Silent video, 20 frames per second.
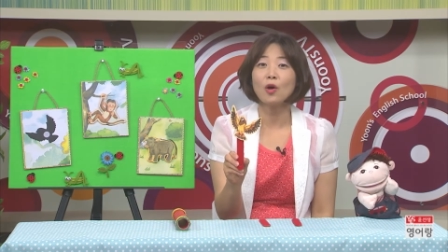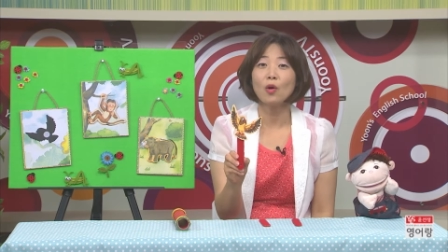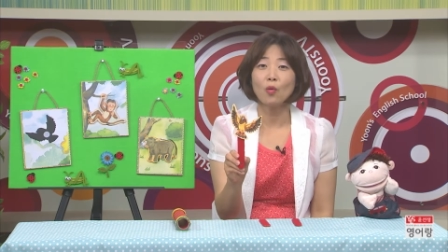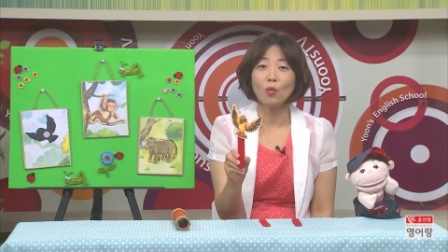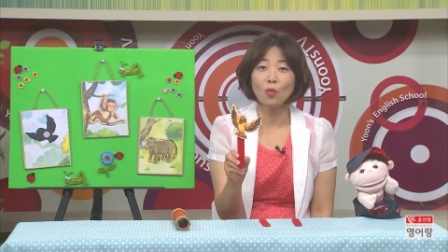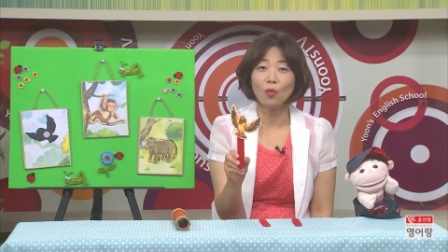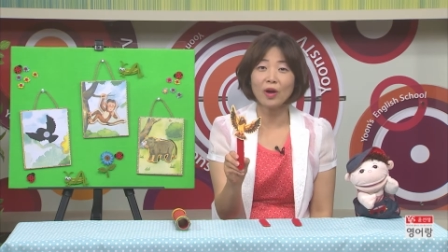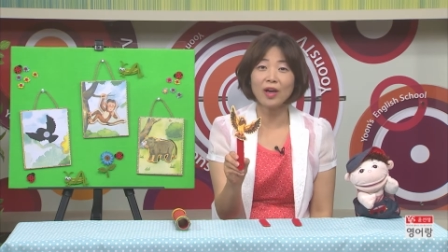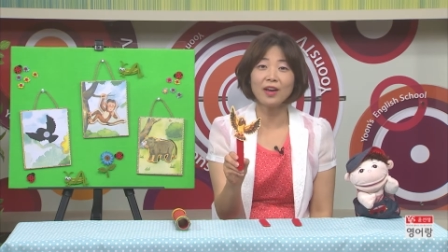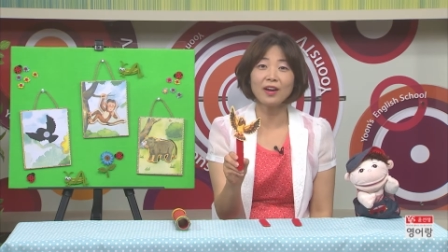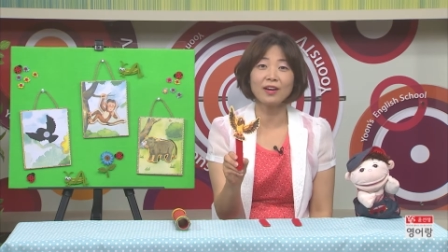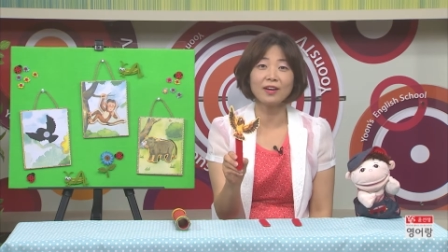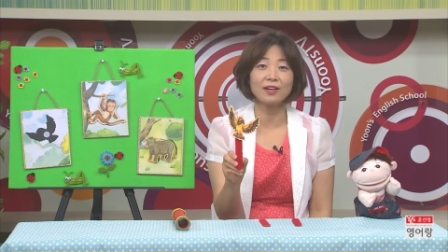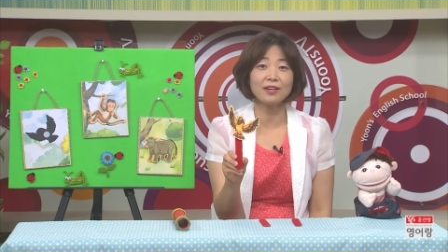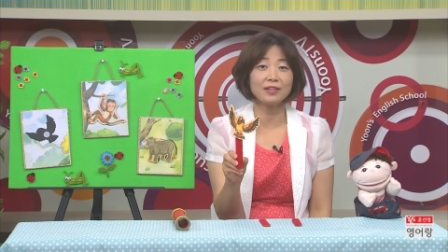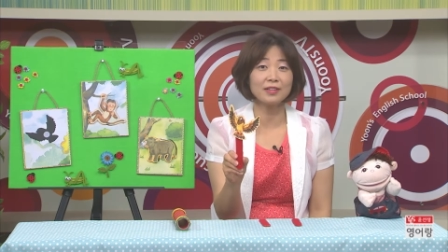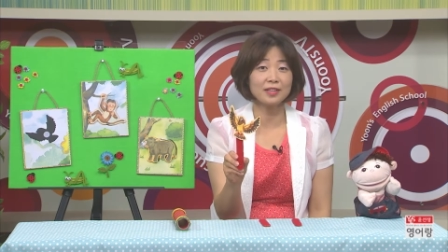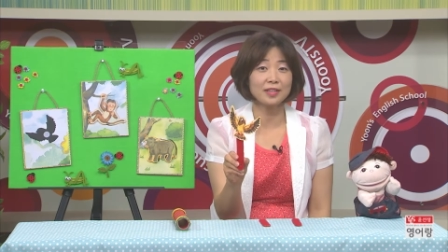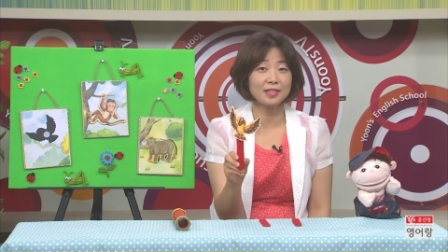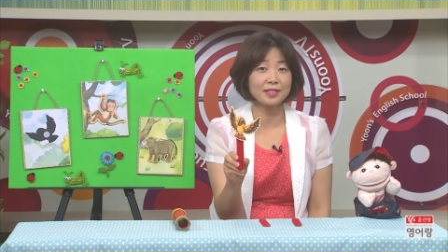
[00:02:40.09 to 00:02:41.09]

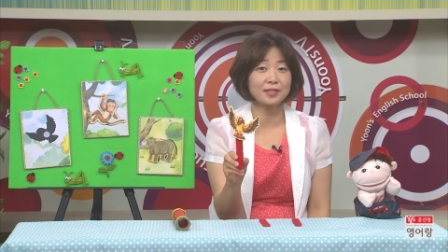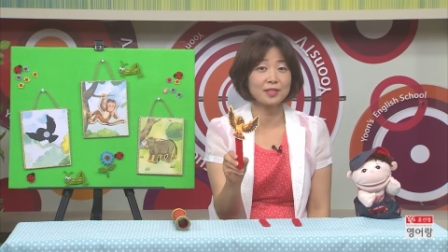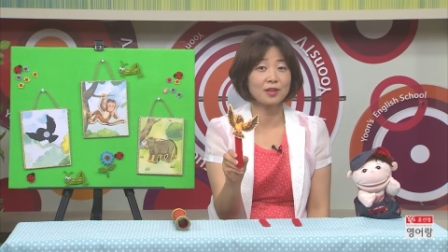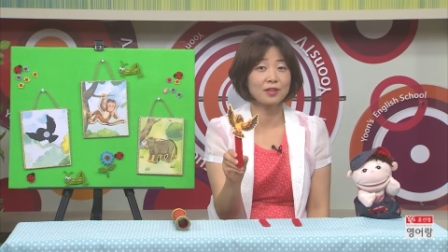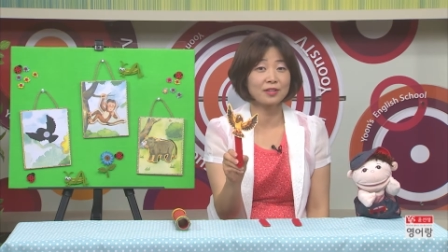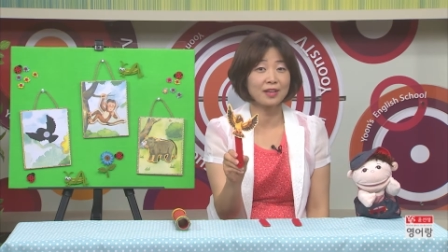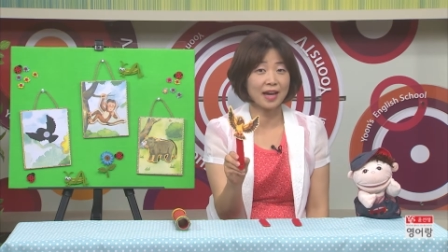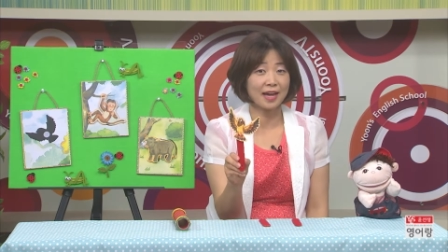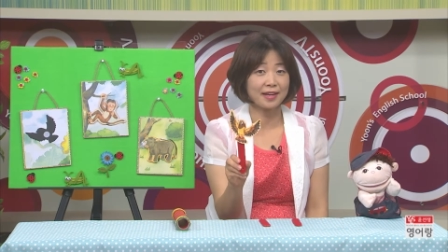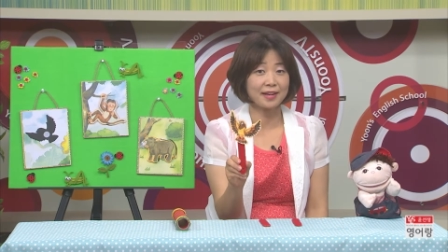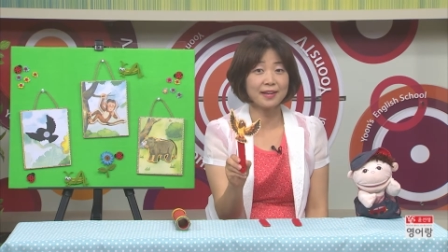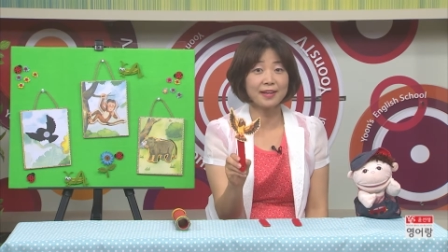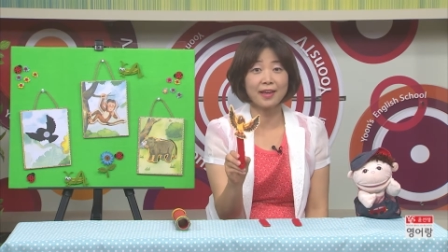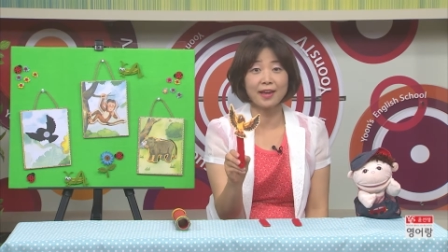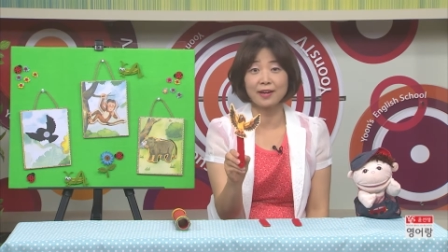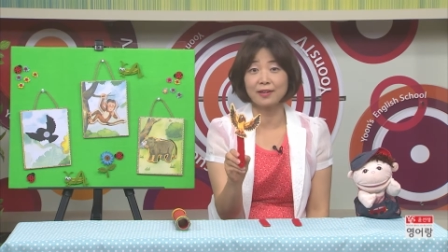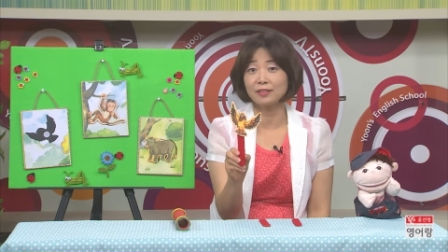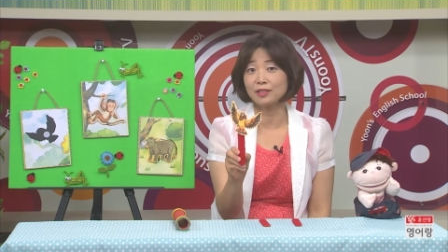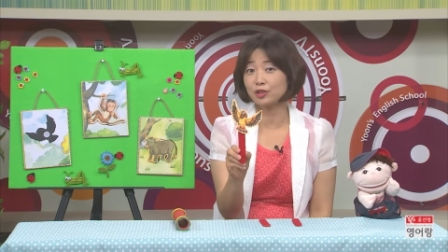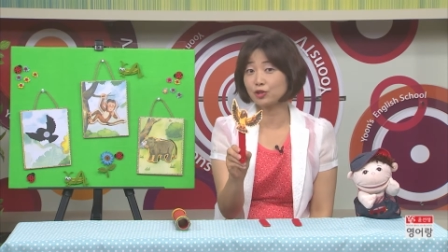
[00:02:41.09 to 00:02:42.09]
where is the
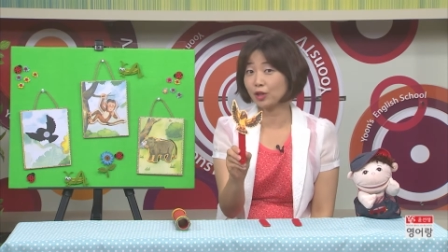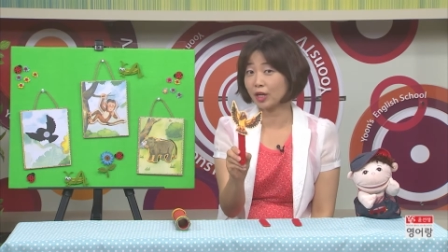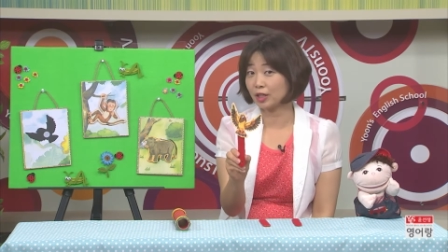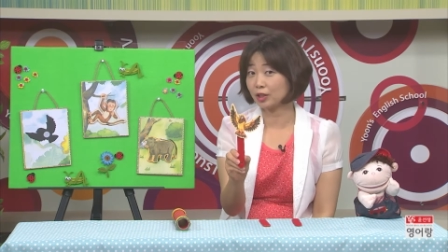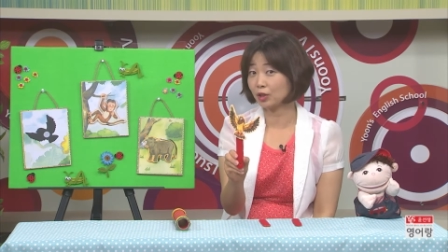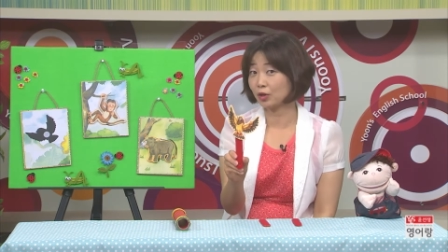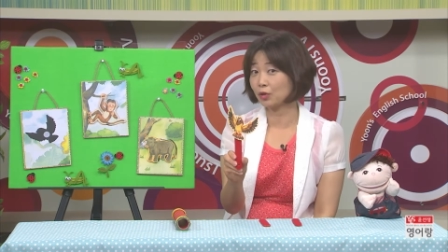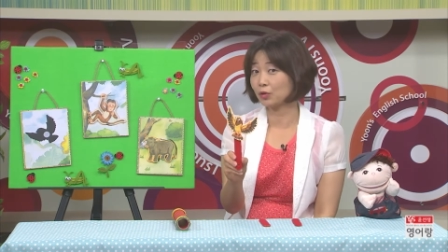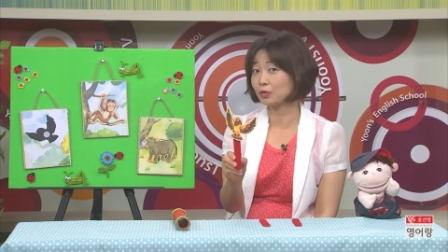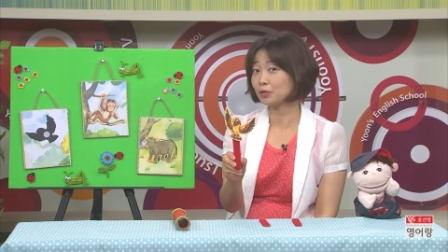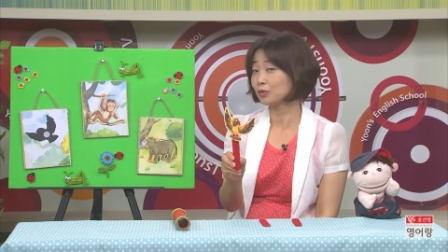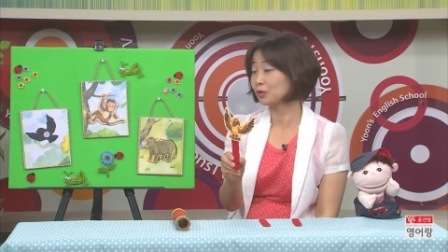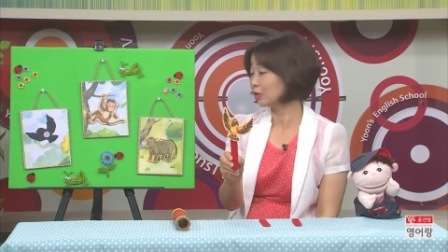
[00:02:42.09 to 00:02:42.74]
nightingale's shadow?